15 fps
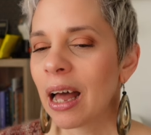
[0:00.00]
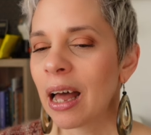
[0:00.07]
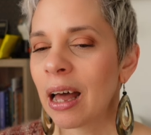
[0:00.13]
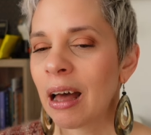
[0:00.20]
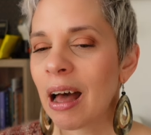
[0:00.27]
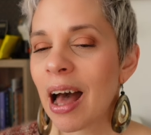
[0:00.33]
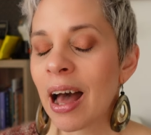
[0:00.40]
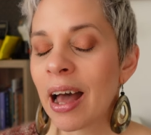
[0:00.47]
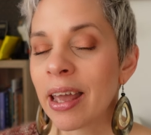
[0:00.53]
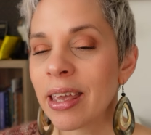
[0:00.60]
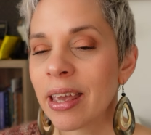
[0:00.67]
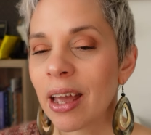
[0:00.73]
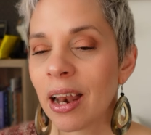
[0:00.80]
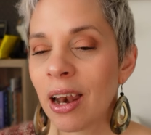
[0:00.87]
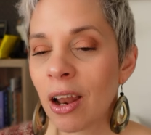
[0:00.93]

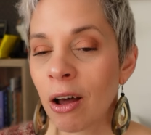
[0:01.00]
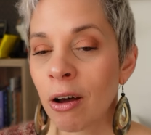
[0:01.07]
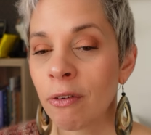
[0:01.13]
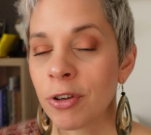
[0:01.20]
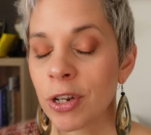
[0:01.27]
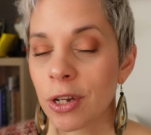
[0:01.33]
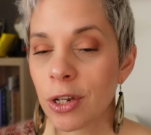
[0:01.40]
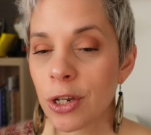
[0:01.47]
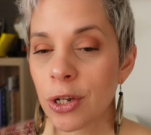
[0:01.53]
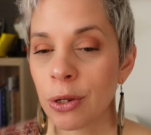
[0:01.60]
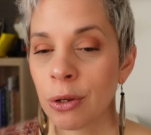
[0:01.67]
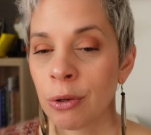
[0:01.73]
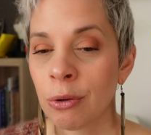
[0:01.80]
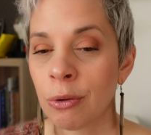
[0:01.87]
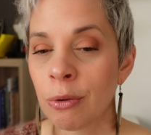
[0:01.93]
I loved
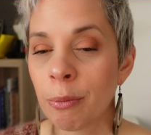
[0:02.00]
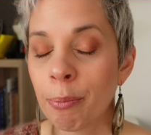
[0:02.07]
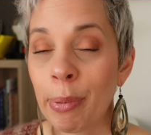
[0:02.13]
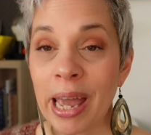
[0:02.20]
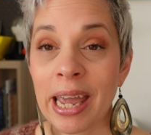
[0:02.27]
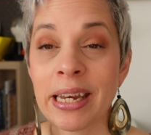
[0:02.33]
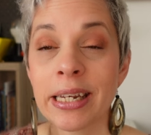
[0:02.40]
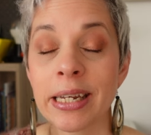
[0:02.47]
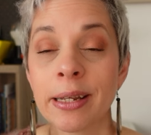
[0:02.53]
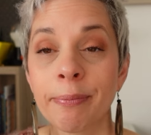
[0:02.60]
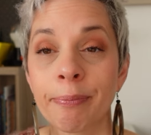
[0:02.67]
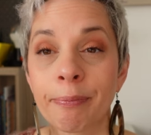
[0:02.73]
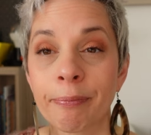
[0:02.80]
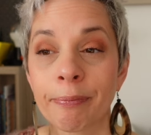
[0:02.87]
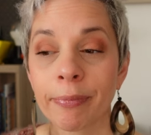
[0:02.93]
to paint.
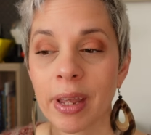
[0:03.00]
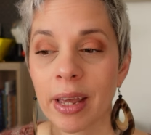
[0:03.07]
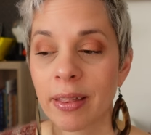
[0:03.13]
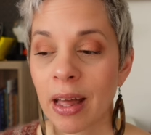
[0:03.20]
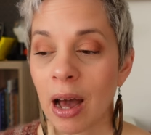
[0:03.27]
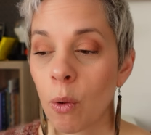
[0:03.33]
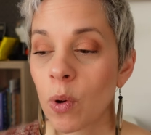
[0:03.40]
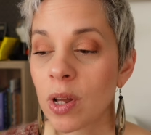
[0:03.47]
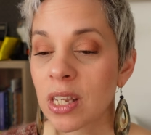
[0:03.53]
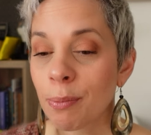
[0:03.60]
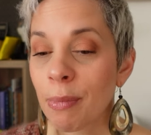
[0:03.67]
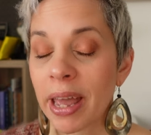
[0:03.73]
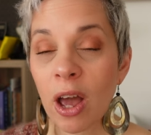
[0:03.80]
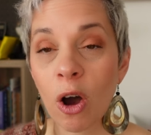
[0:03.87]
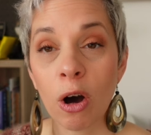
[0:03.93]
That was
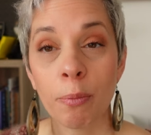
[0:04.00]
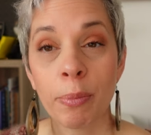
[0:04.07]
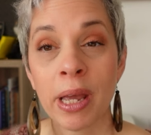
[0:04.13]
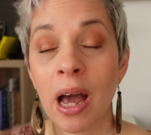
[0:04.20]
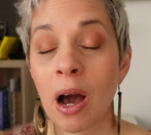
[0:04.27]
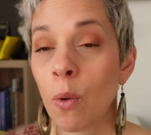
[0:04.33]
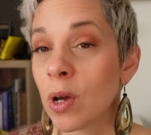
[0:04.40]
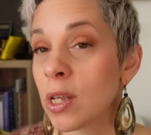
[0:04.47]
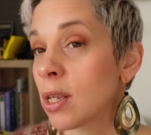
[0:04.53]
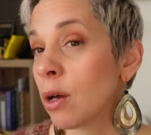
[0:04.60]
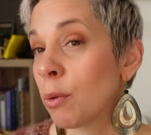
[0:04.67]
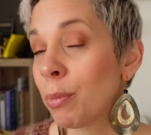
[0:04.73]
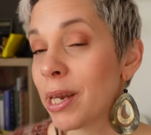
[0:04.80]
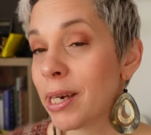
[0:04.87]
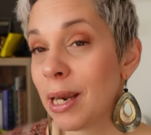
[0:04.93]
my hobby. I was
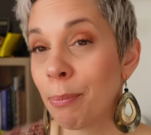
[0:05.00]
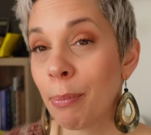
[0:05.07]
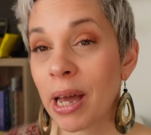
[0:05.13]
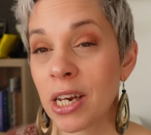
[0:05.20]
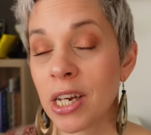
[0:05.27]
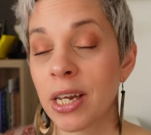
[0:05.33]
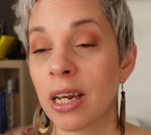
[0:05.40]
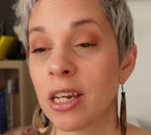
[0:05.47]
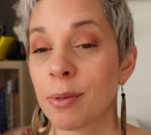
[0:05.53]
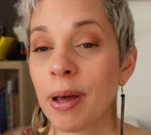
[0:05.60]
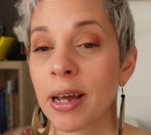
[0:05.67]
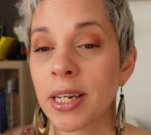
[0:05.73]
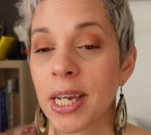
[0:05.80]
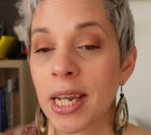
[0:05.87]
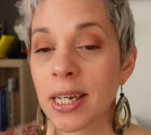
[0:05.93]
completely passionate
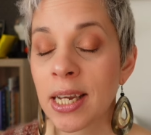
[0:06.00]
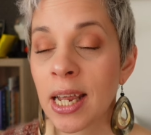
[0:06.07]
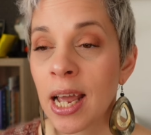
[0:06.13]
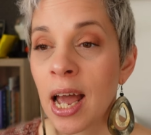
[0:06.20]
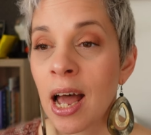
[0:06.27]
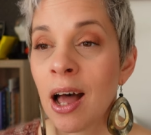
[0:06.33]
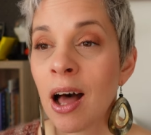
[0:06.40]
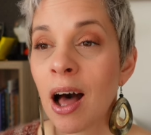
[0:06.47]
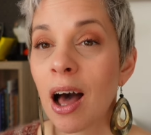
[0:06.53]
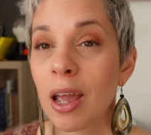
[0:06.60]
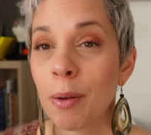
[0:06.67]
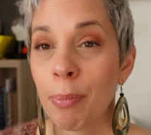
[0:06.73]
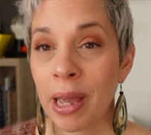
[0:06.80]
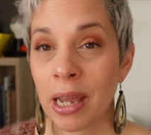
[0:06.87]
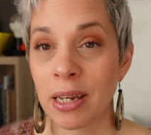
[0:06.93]
about it.
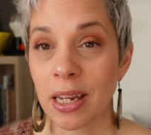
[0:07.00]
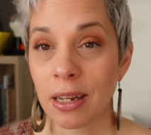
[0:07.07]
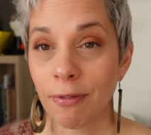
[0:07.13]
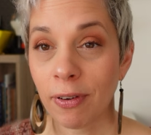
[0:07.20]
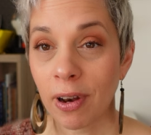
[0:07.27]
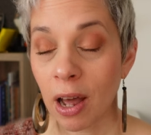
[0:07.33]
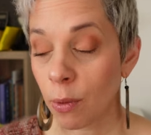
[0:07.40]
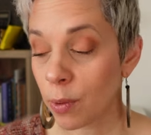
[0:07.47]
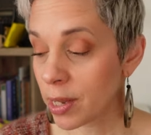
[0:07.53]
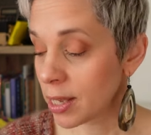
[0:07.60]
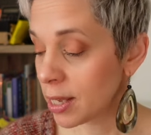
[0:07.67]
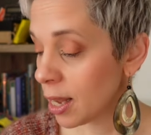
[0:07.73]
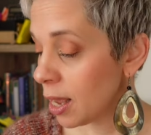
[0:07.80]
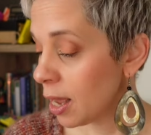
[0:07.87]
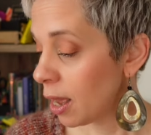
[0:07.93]
I painted flowers.